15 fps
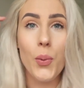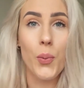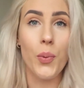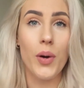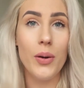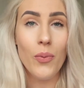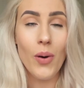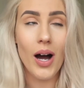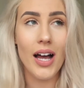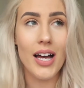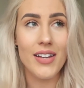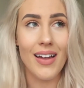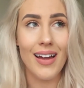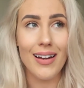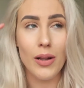
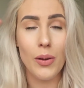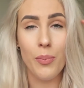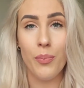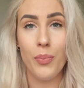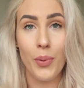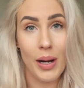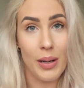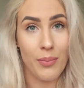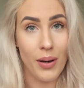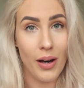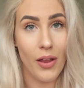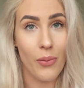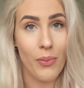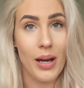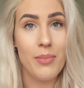rewired that little brain
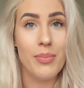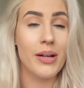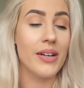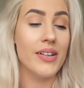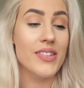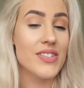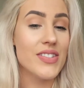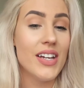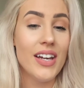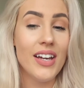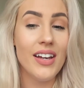pathway, because